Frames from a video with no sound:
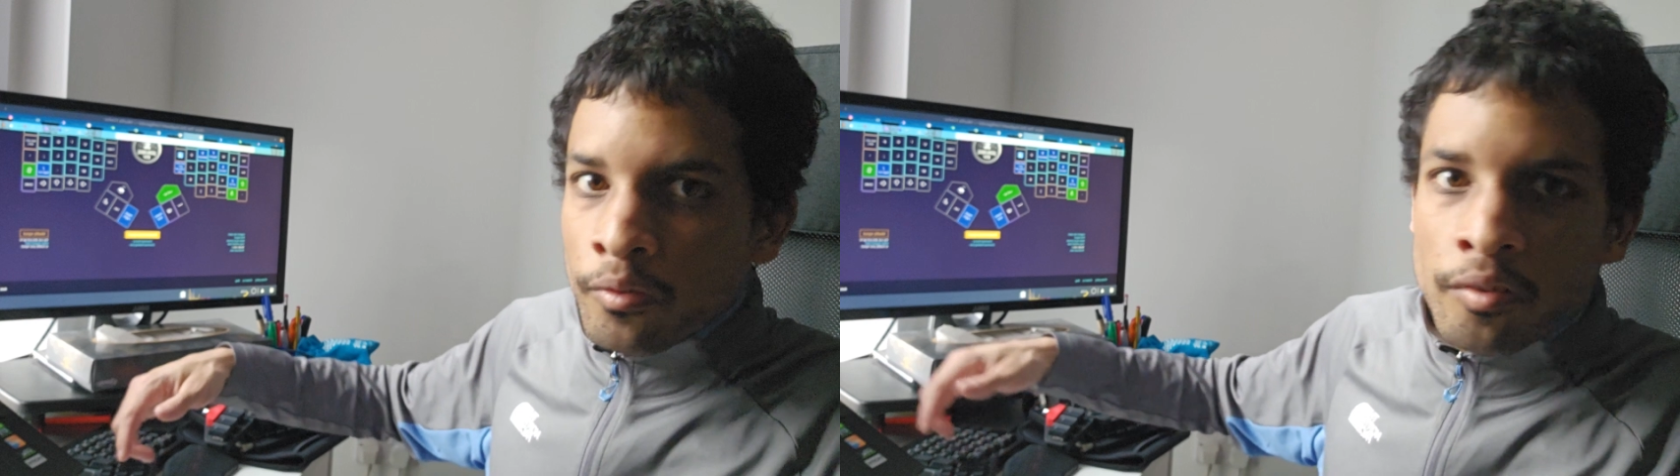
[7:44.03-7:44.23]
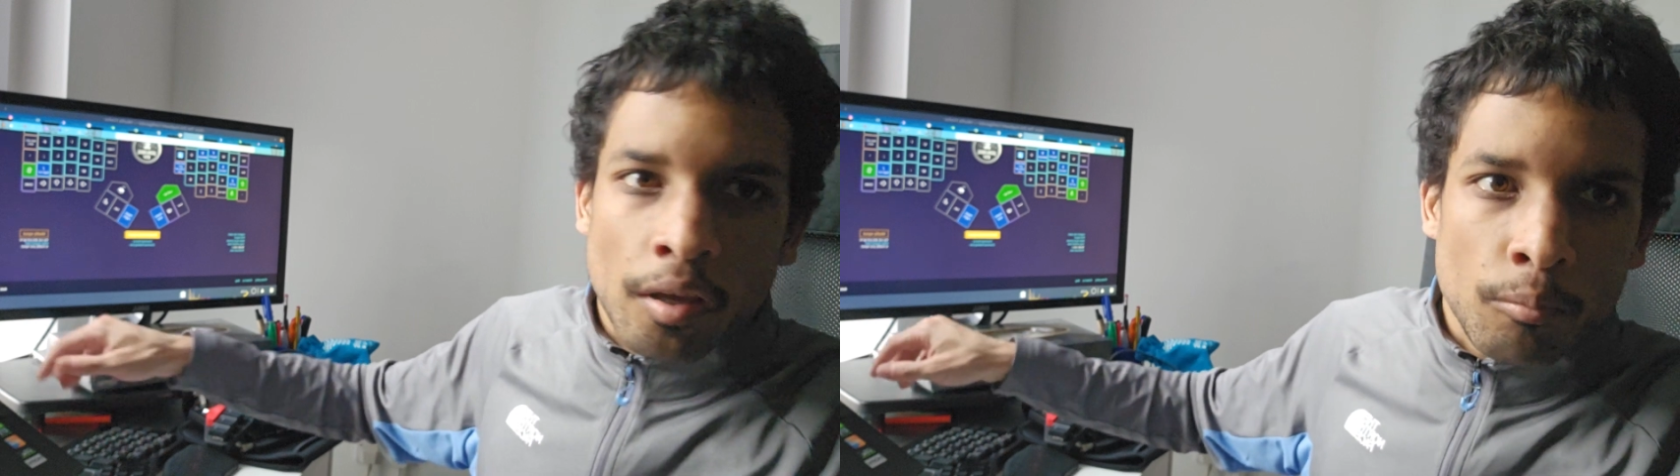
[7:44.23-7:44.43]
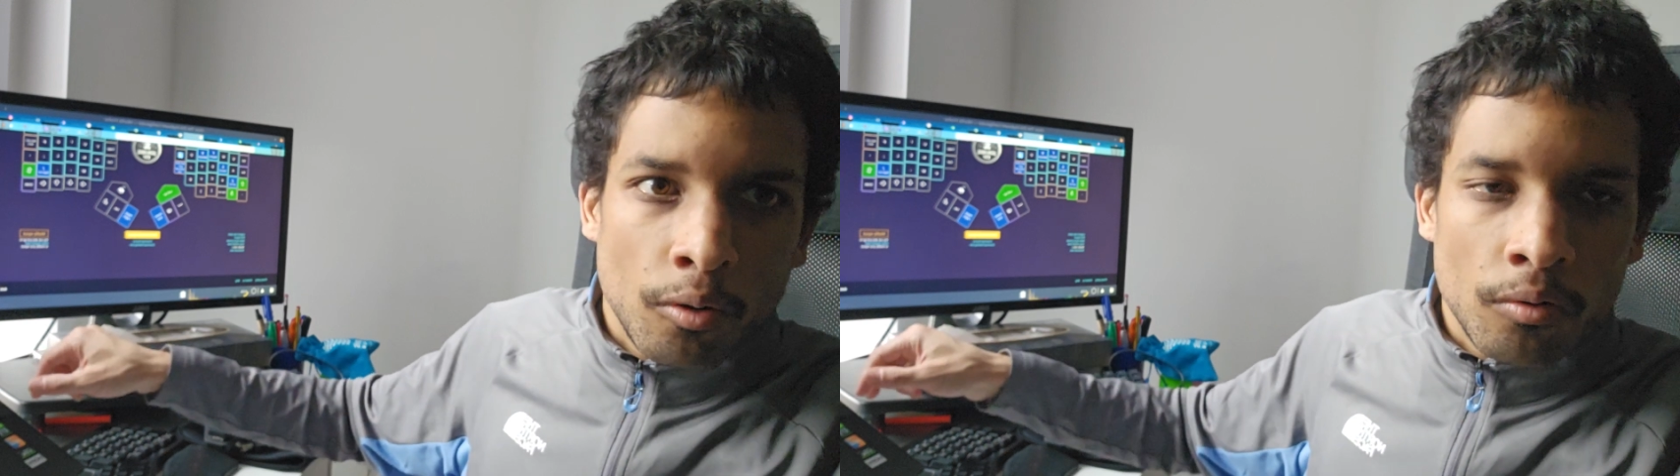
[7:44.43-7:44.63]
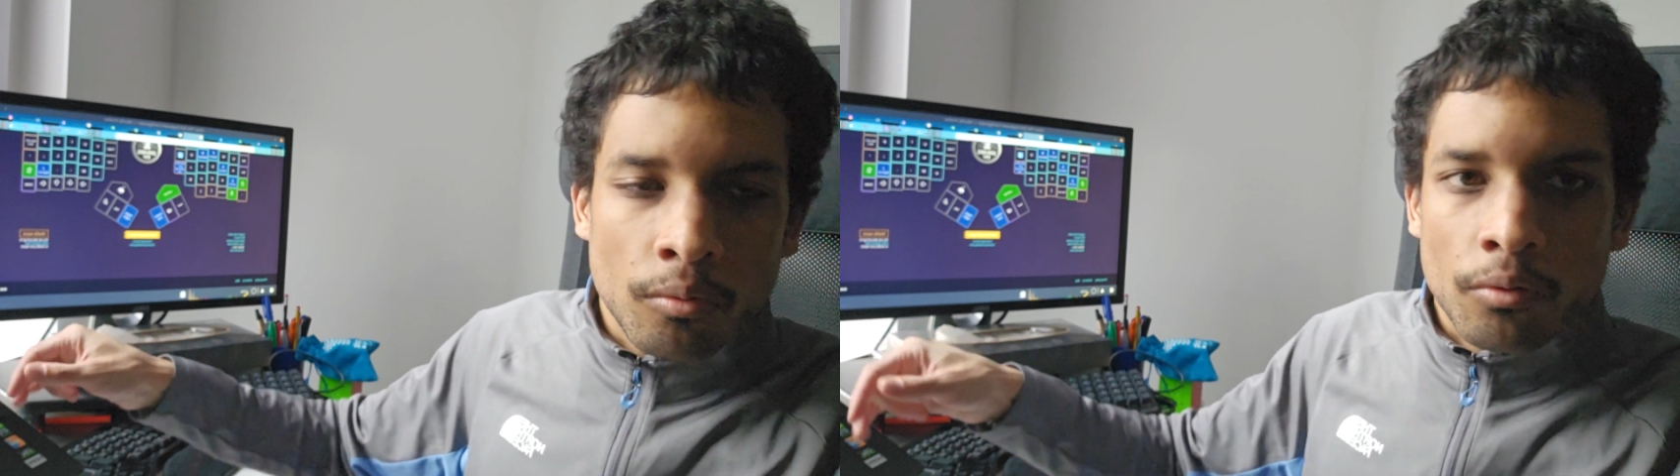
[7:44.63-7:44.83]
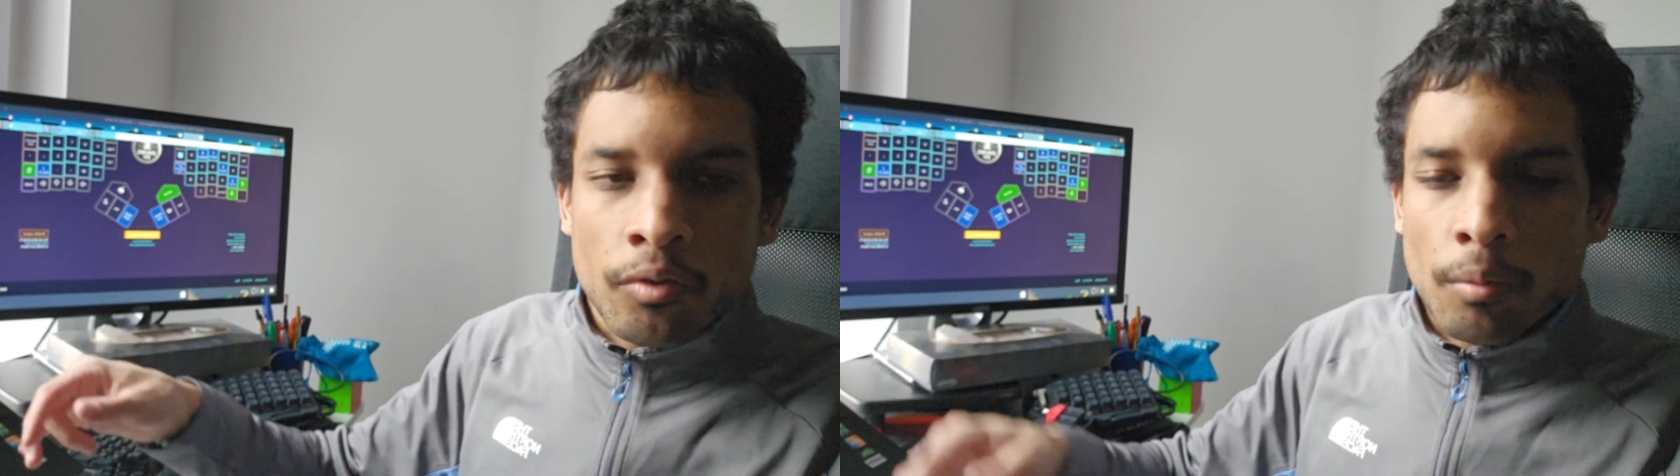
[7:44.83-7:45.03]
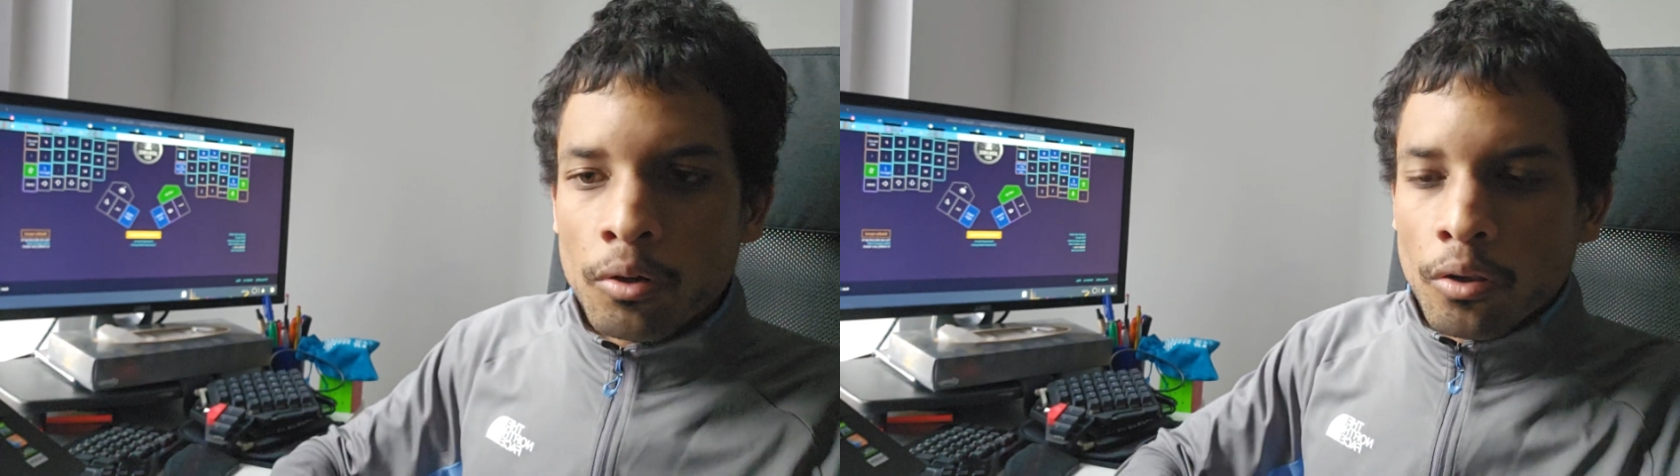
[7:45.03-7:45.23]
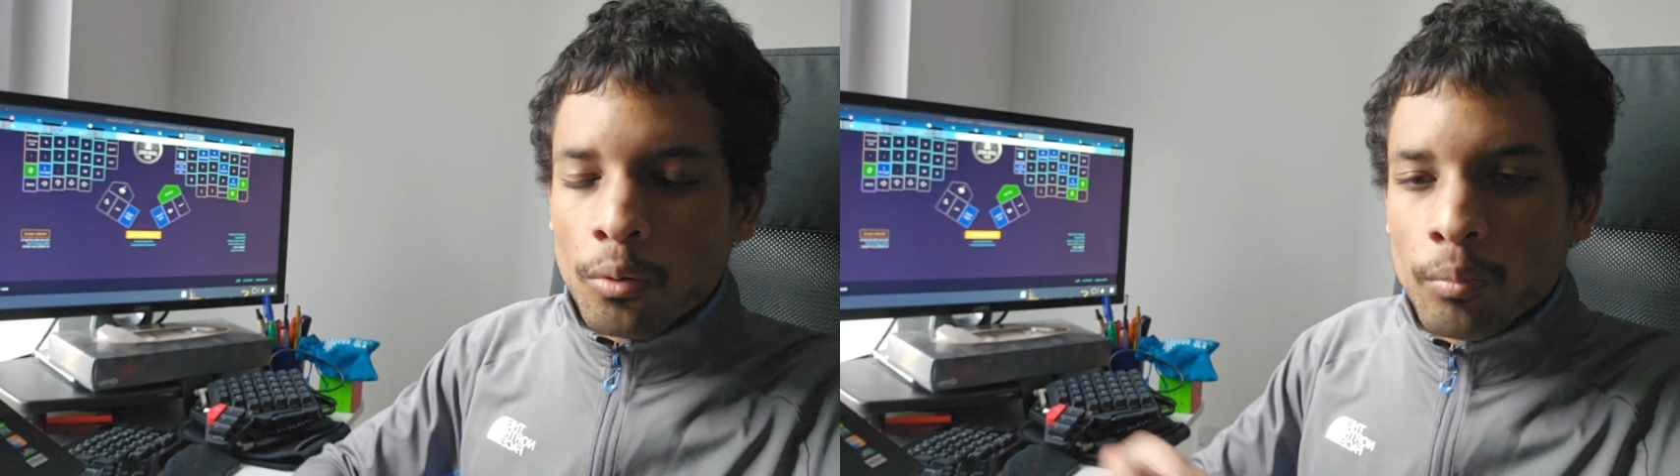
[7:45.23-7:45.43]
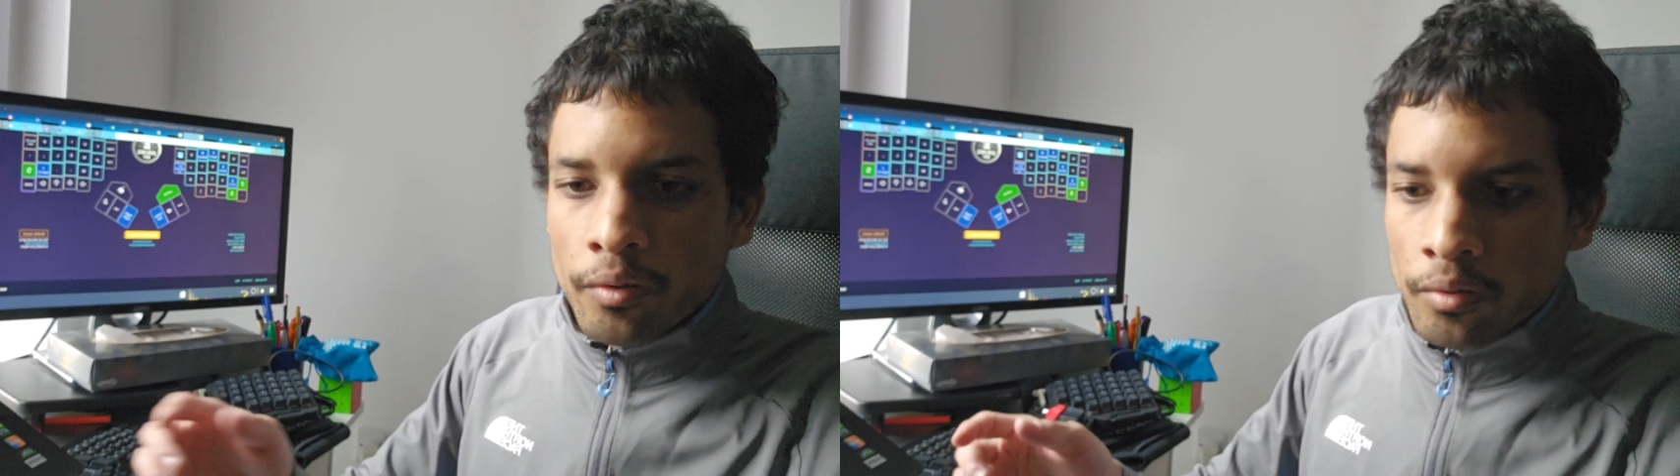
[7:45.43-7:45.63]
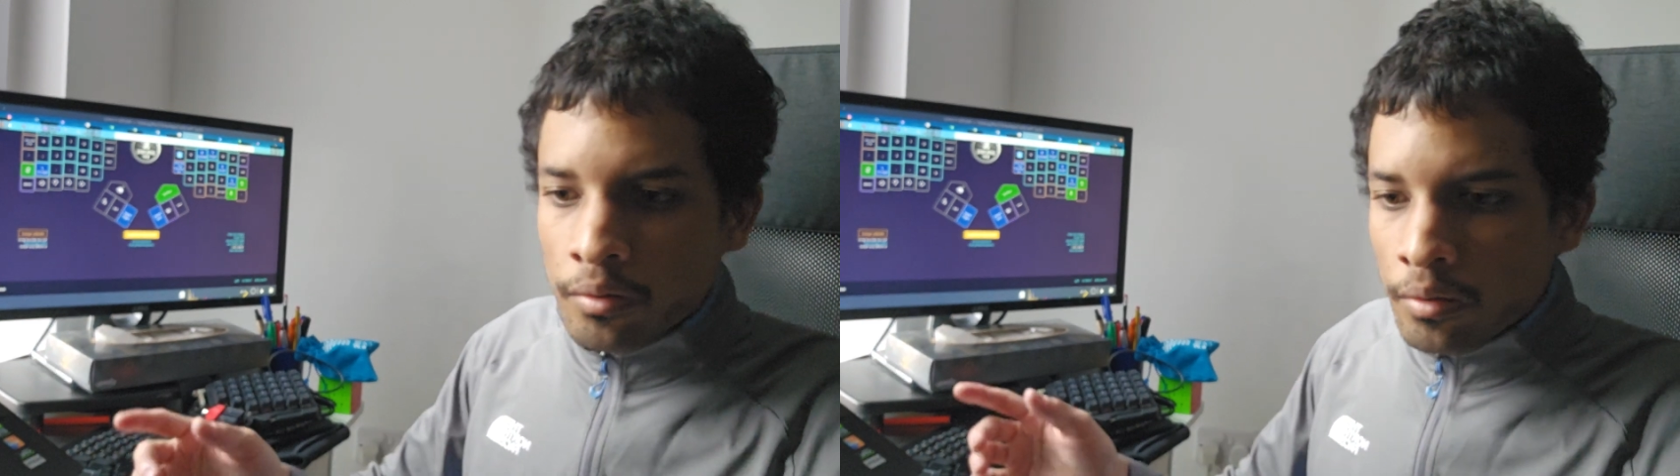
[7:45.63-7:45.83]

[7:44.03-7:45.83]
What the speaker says: same row or same column as